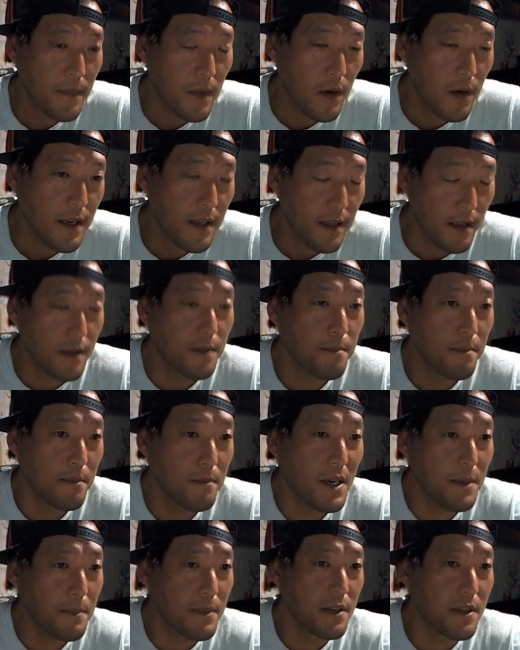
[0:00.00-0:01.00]
All right, it
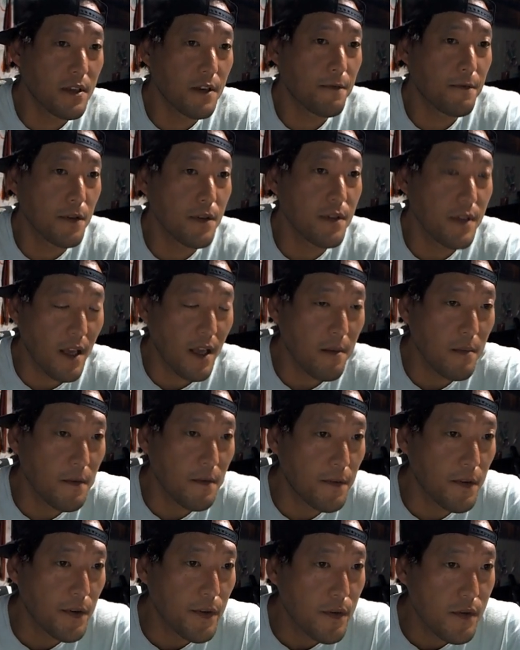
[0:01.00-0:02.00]
might be a different name
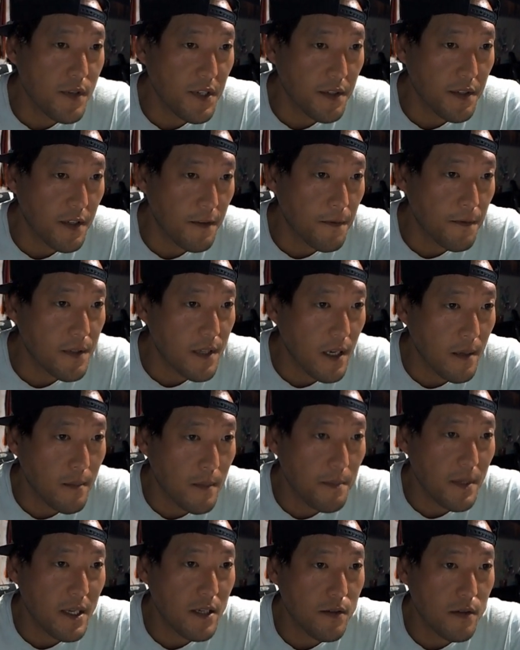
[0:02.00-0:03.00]
if you're using a different type
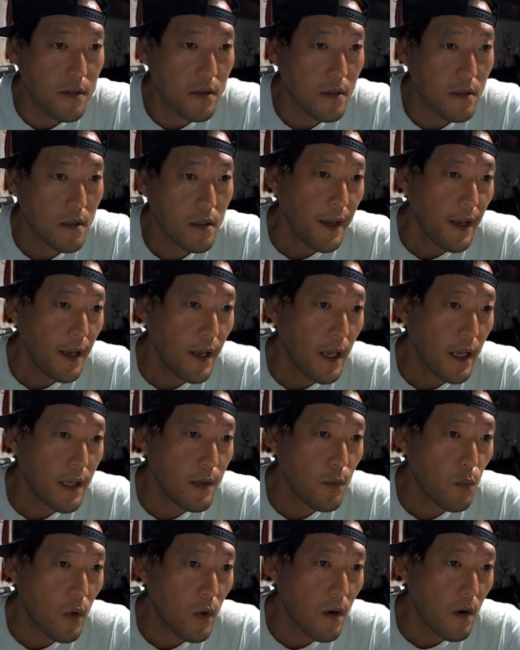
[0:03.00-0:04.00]
of pixel.
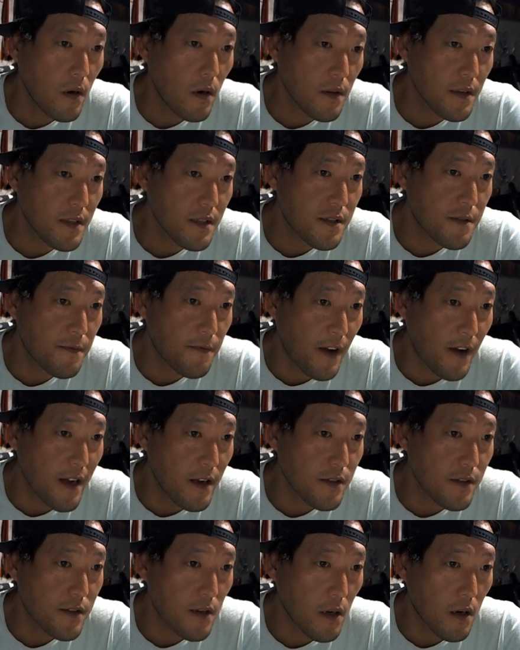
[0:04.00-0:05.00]
And where all these
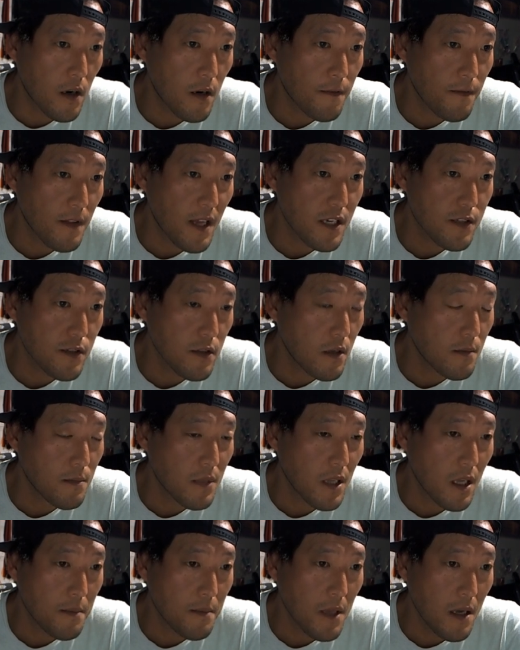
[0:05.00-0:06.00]
files are, flash all,
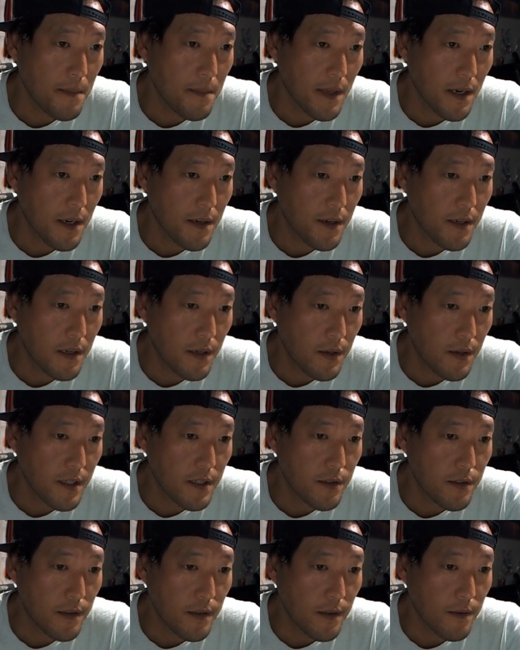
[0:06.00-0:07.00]
blah, blah, blah, you're gonna go ahead
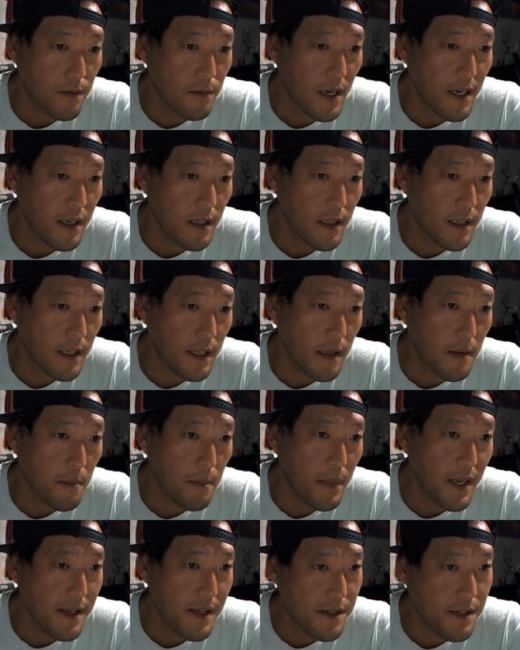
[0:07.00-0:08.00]
and do right click
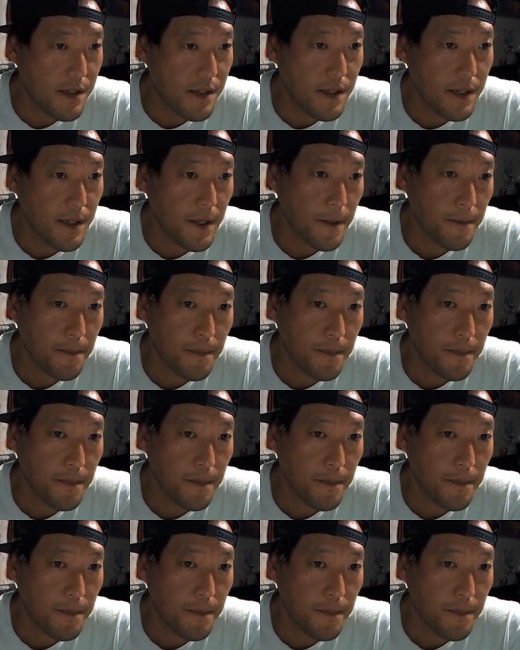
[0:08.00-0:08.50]
and paste.